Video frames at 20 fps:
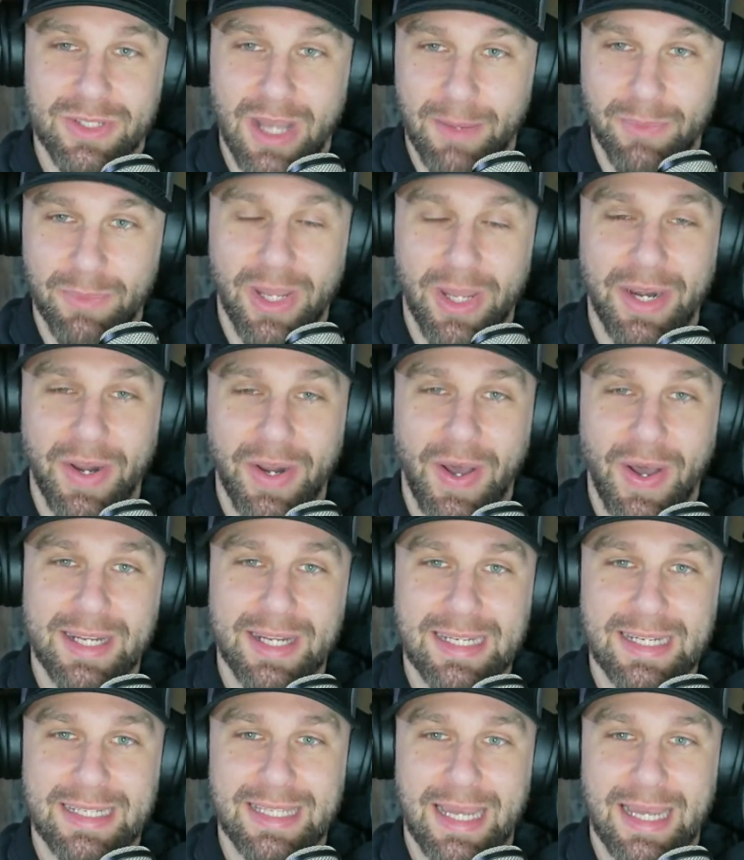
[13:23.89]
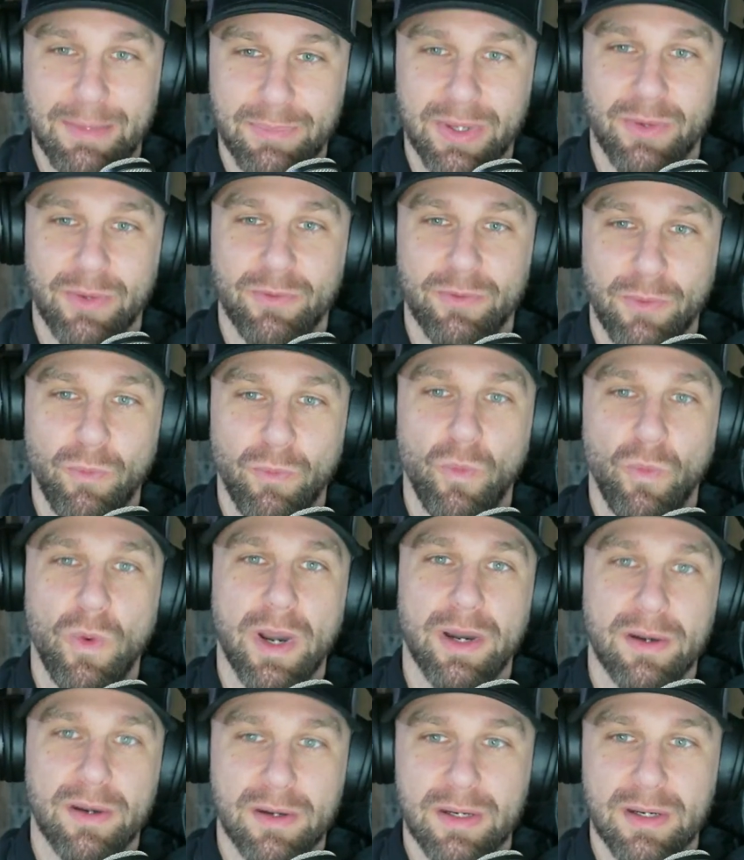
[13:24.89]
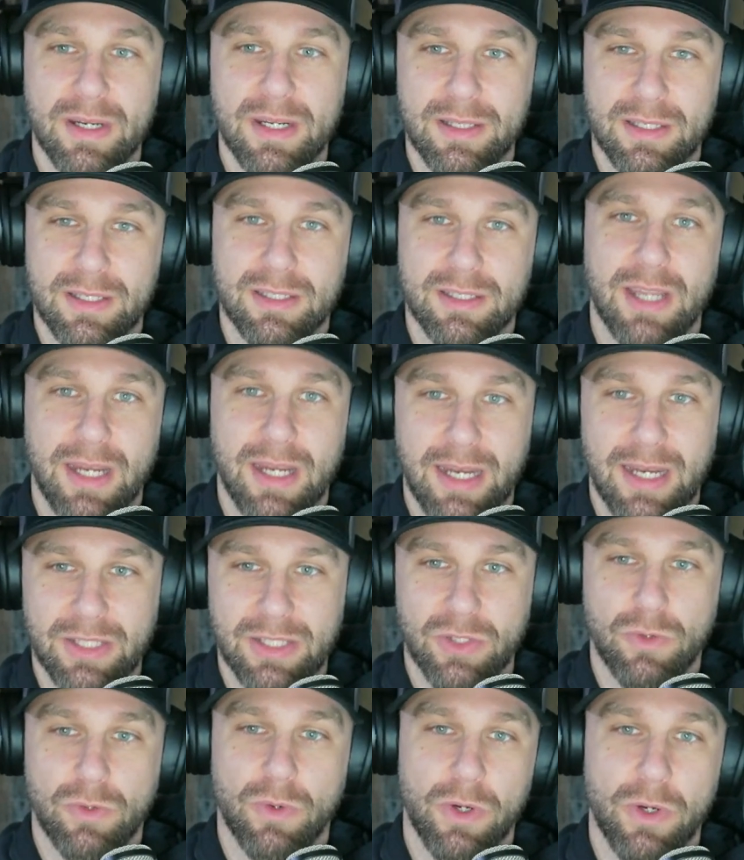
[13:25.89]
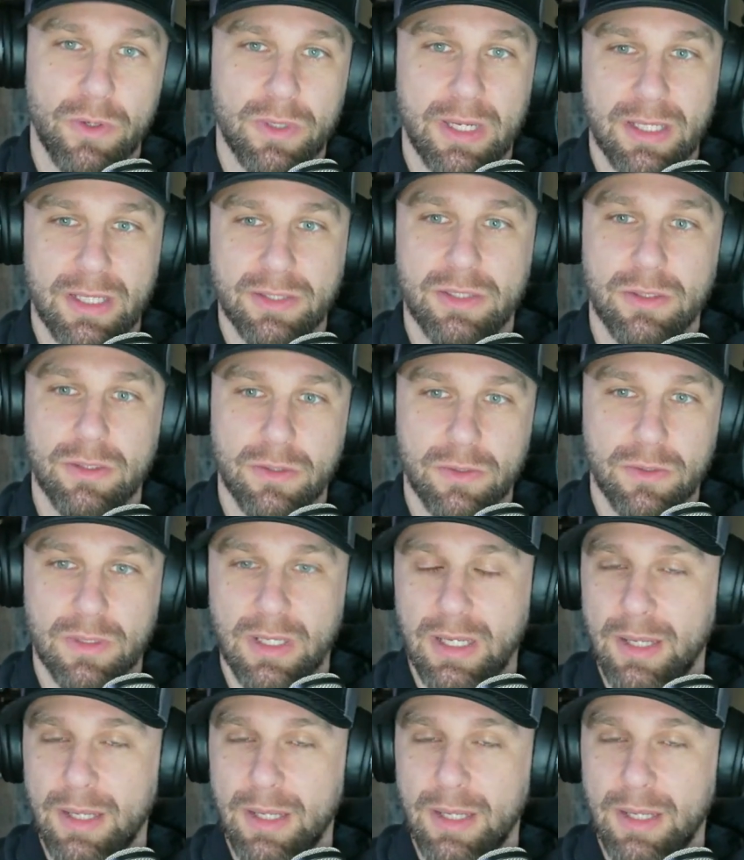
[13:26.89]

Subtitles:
not knocking that, but from where the state has grown into,